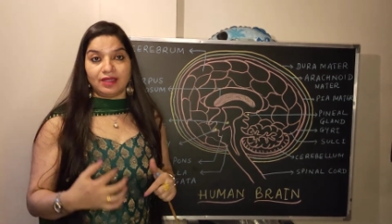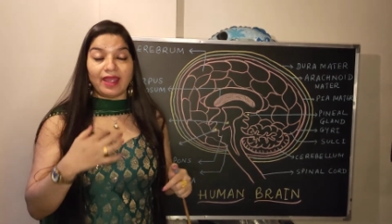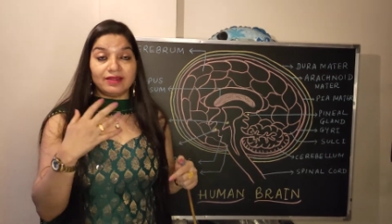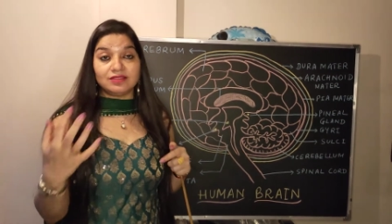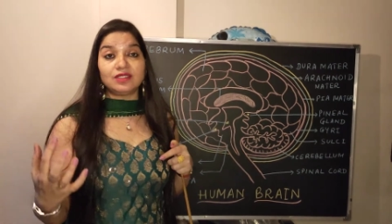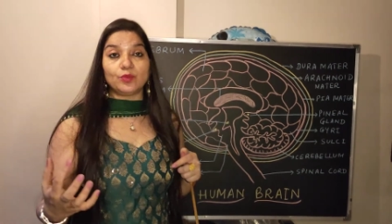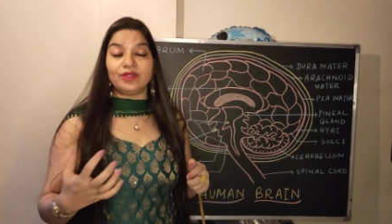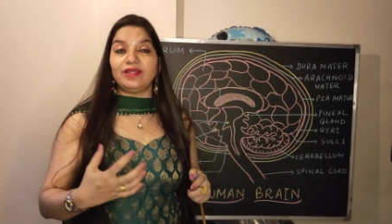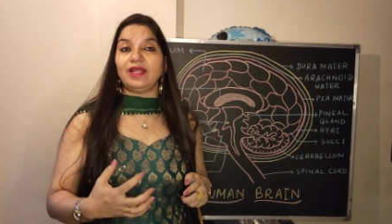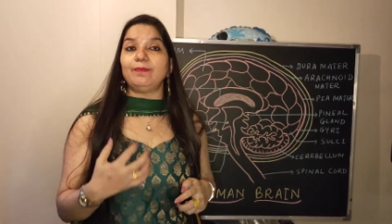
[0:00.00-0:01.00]
handled
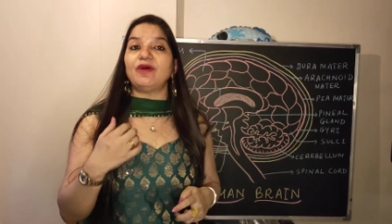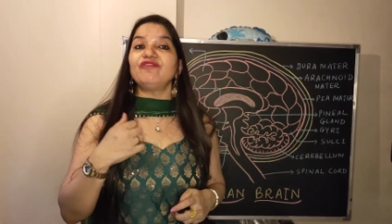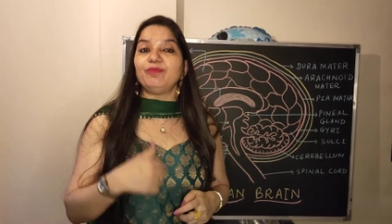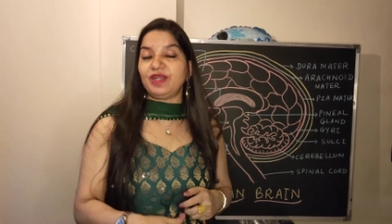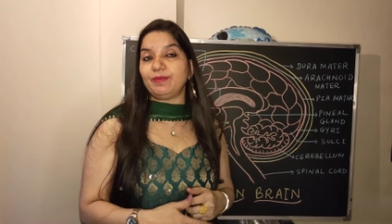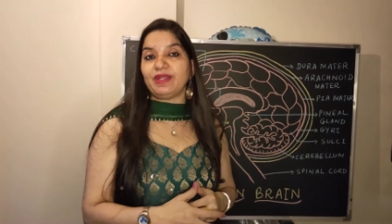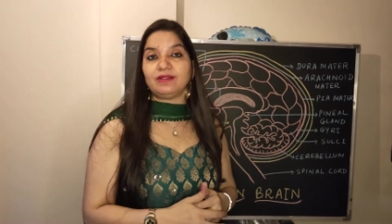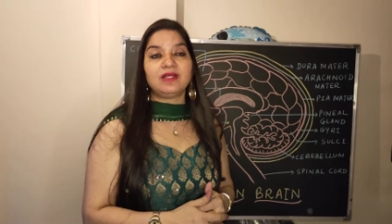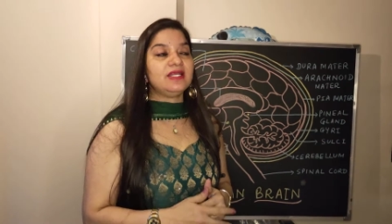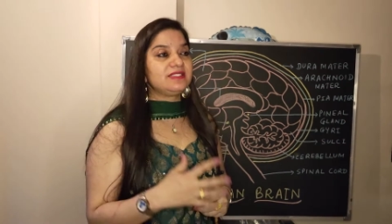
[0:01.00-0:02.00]
with the help of
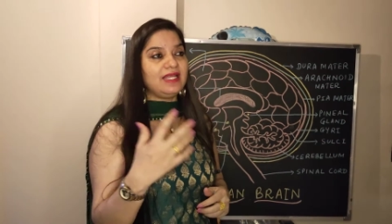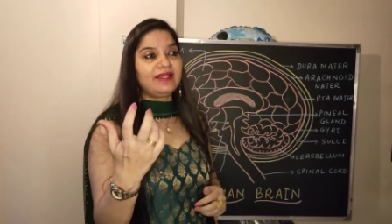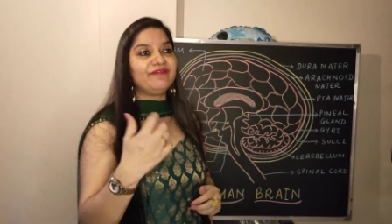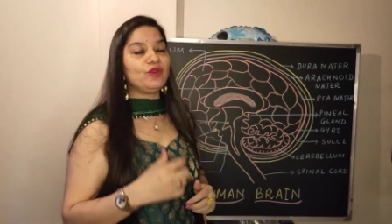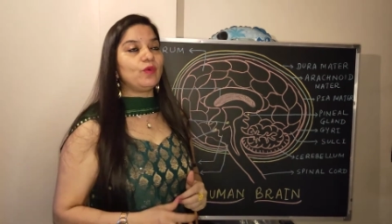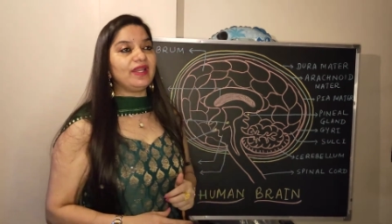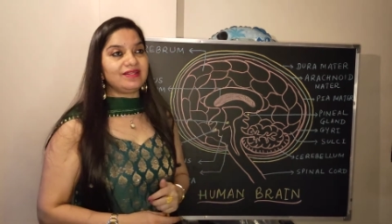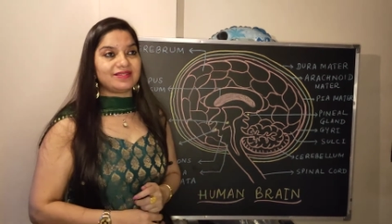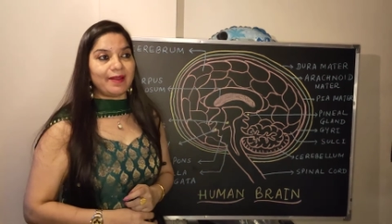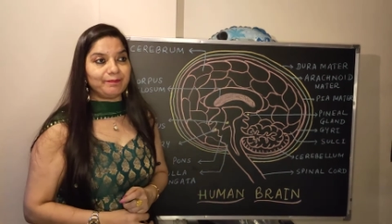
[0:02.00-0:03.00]
midbrain. See, I'll give you one
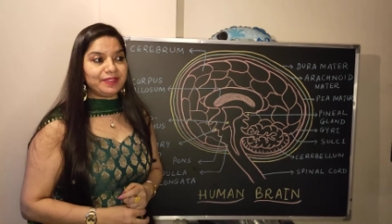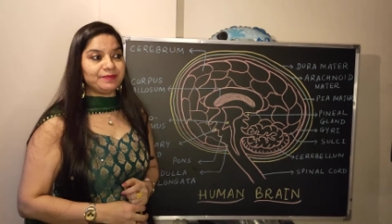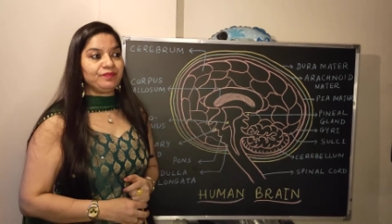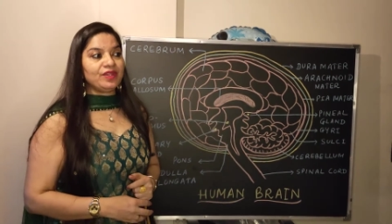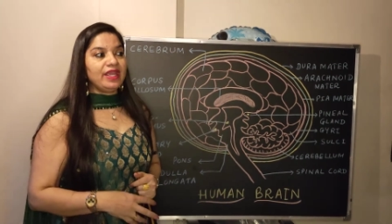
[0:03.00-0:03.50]
example.